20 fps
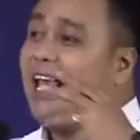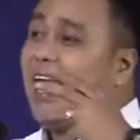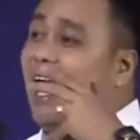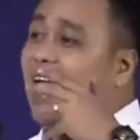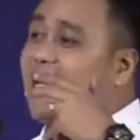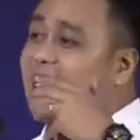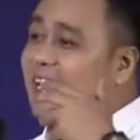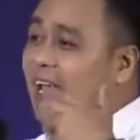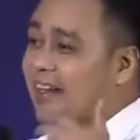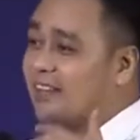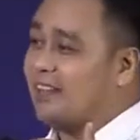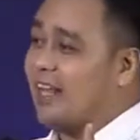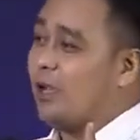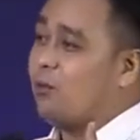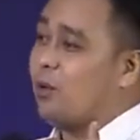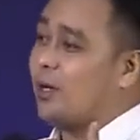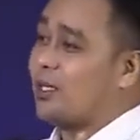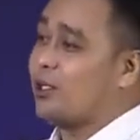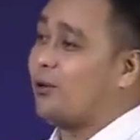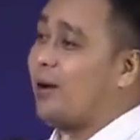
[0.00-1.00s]
And yet they
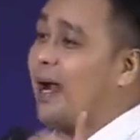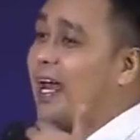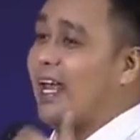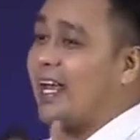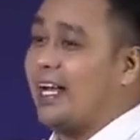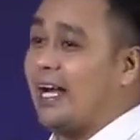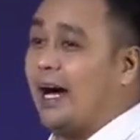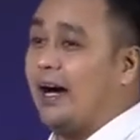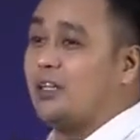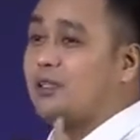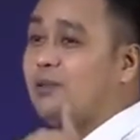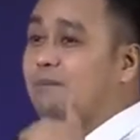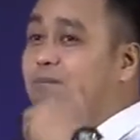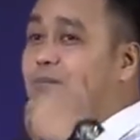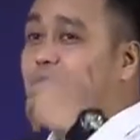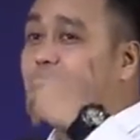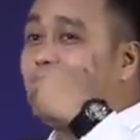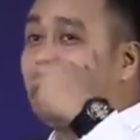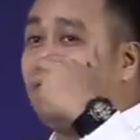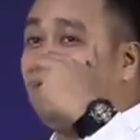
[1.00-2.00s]
were crying out
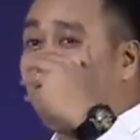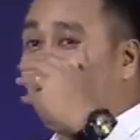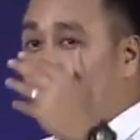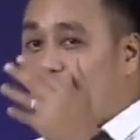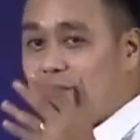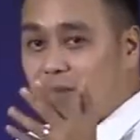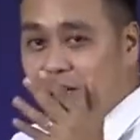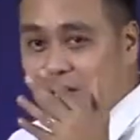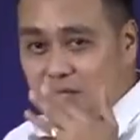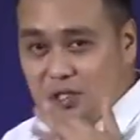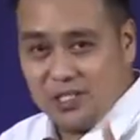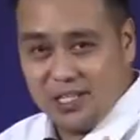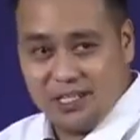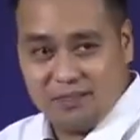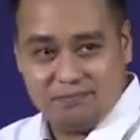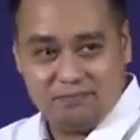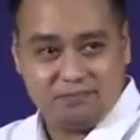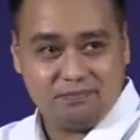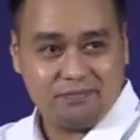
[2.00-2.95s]
for mercy.